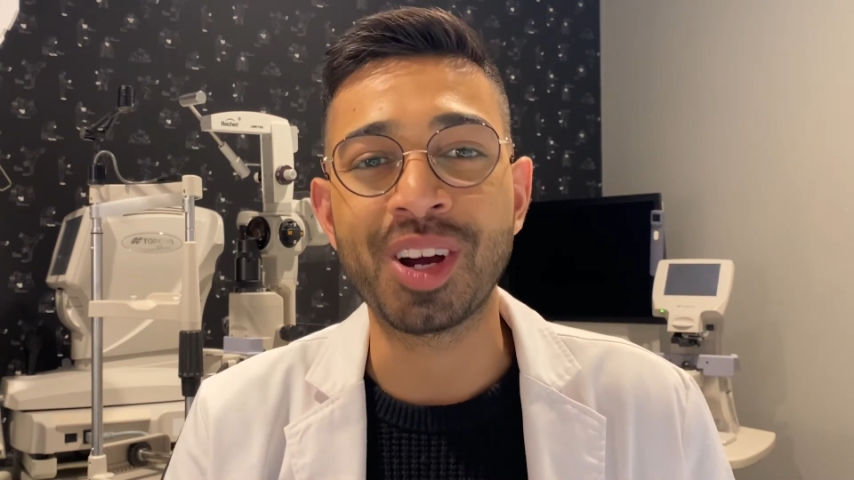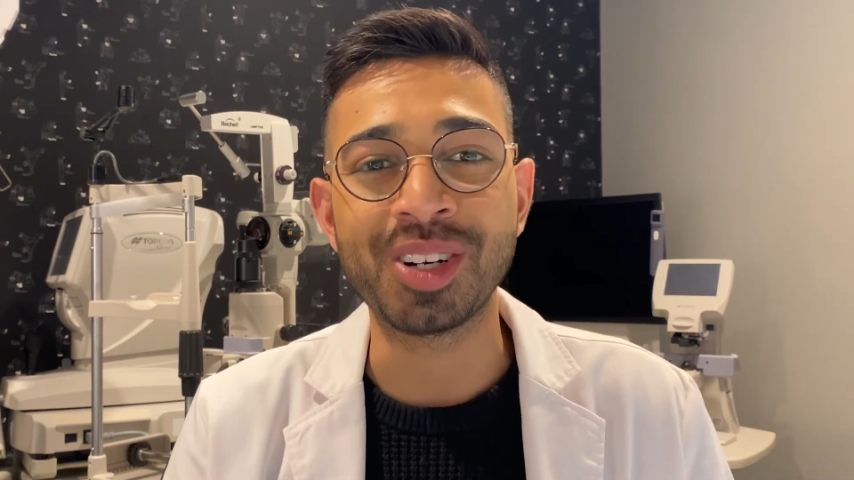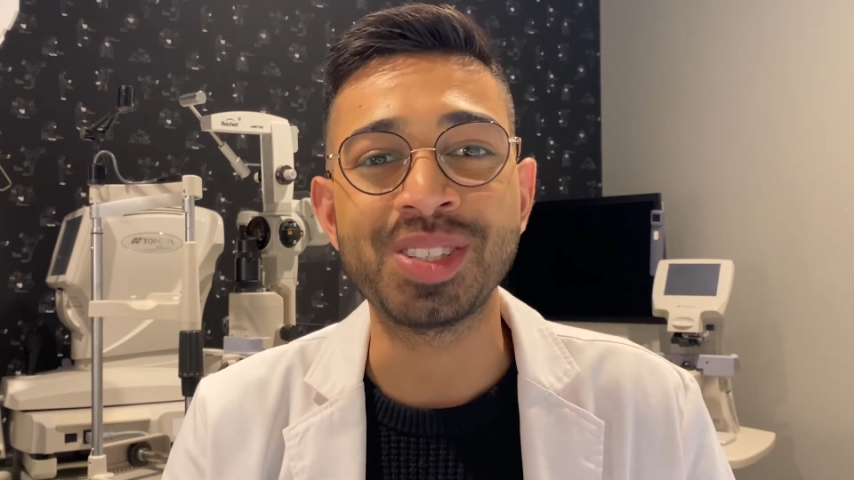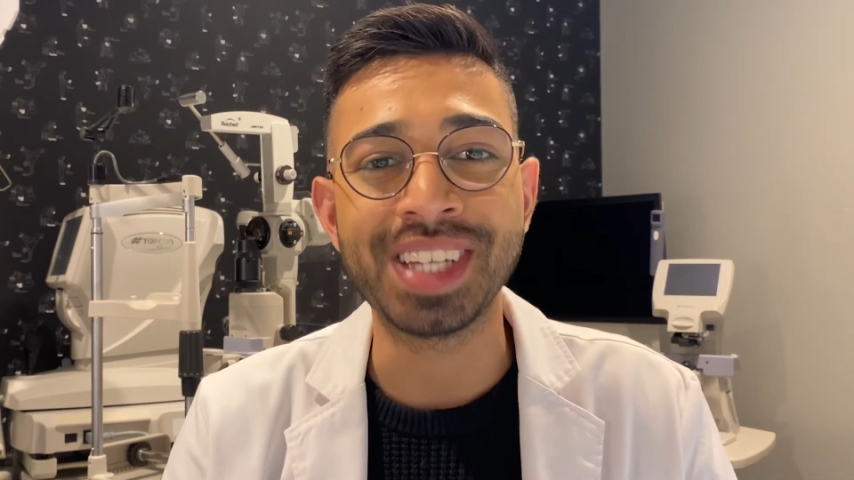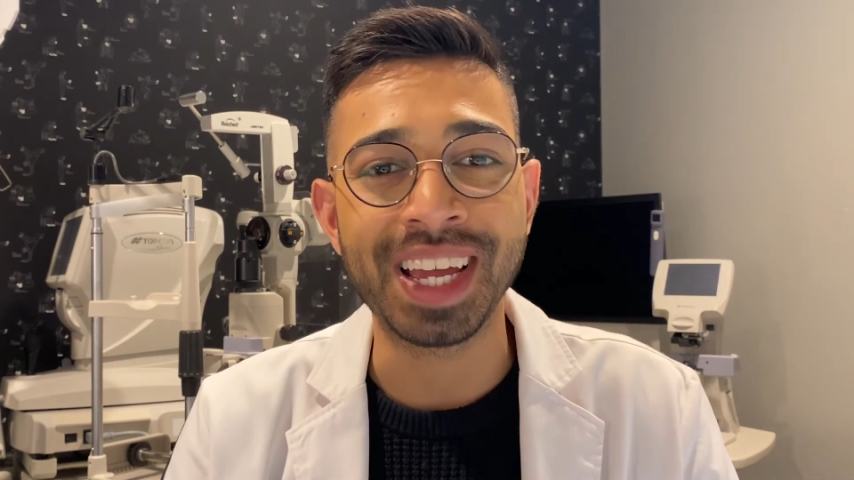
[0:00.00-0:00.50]

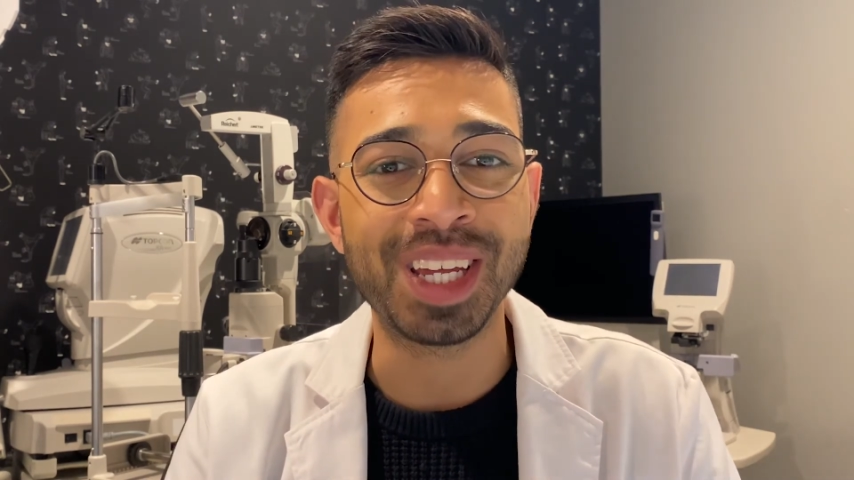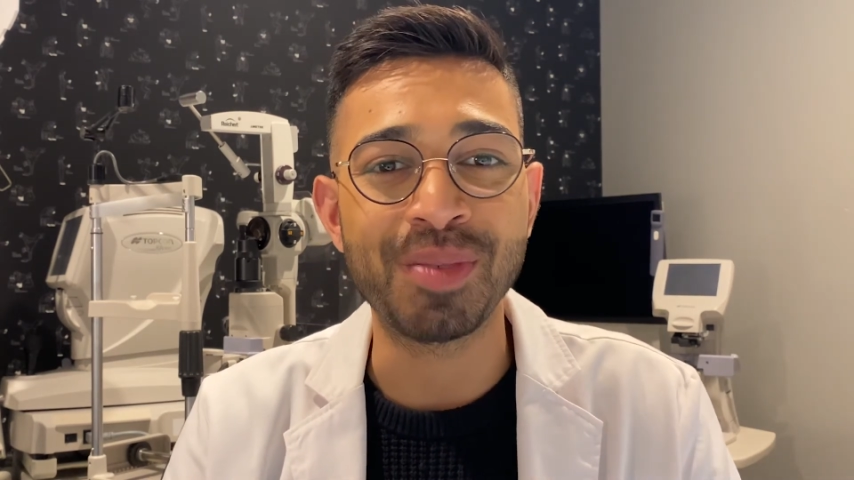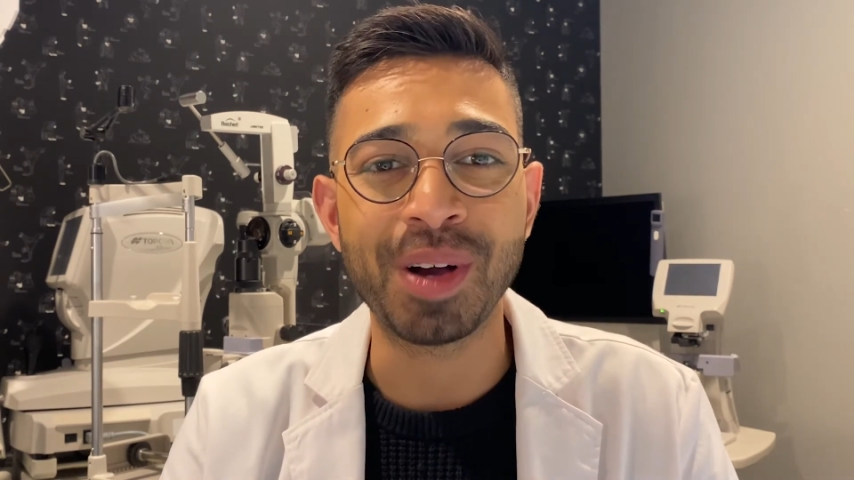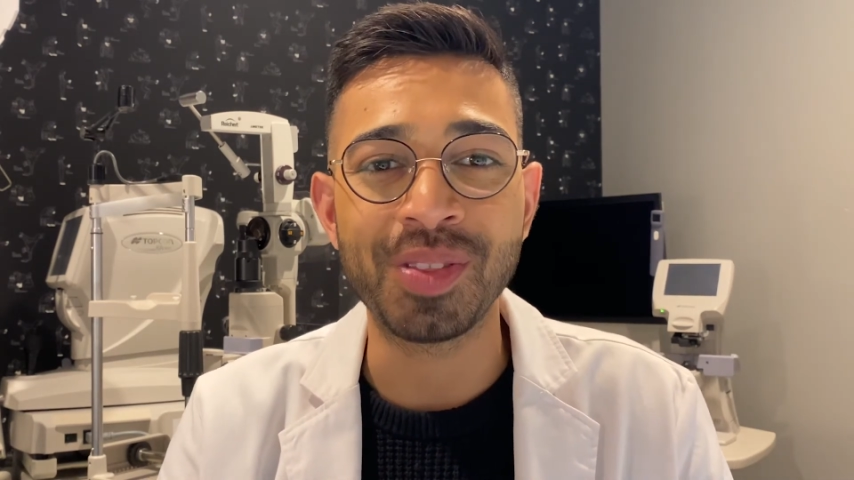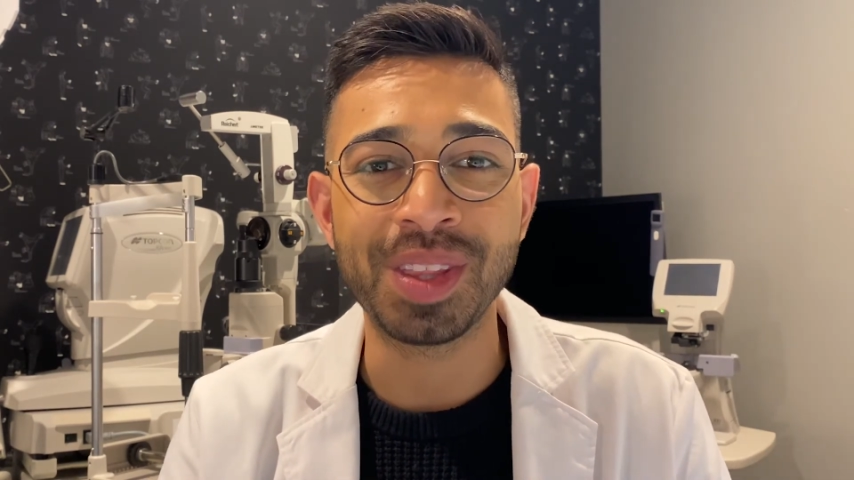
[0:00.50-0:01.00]
understanding
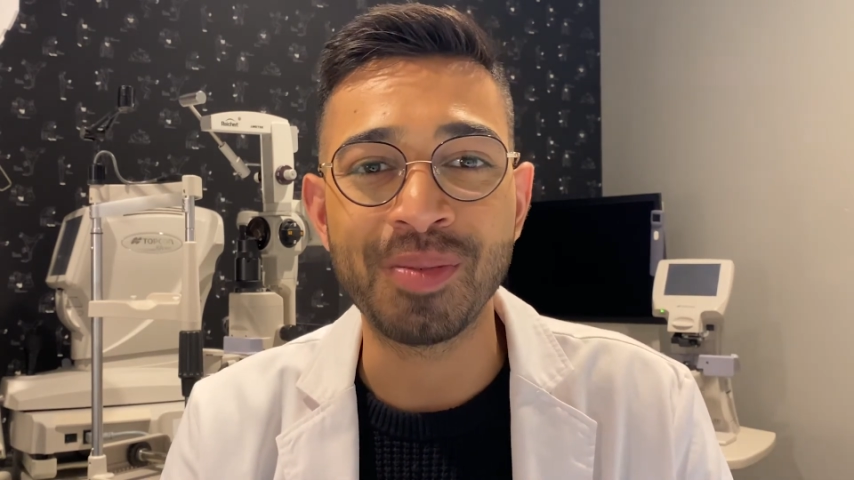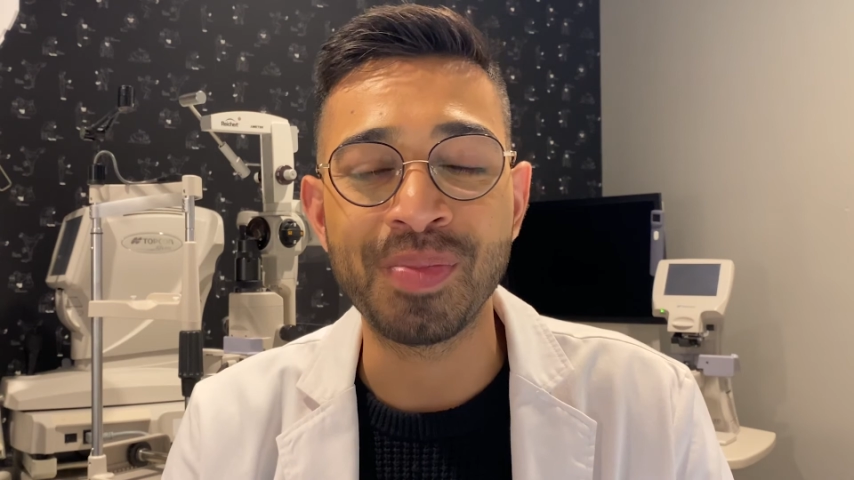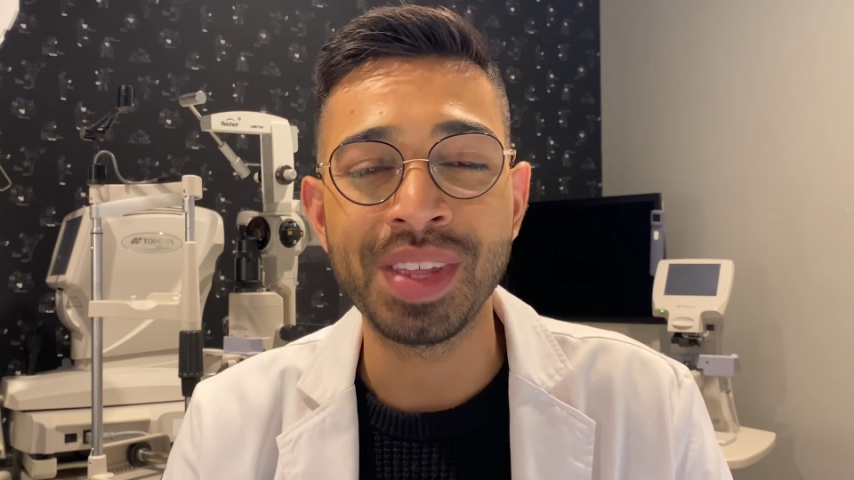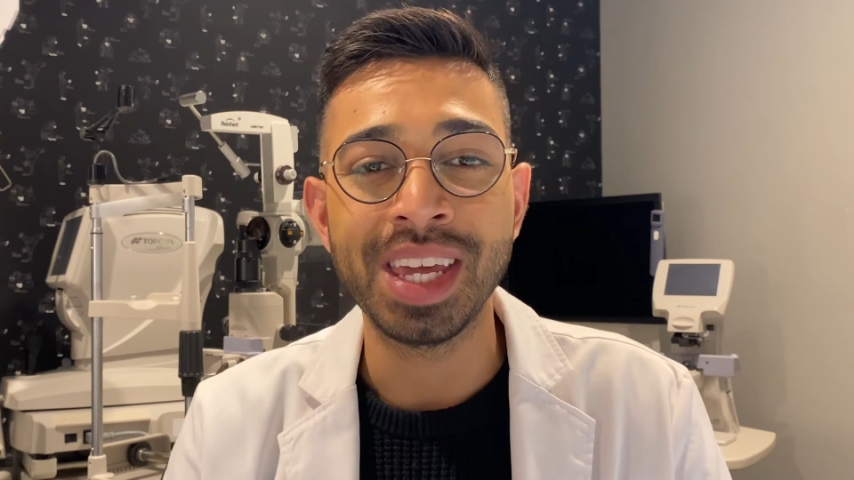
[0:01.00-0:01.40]
about them.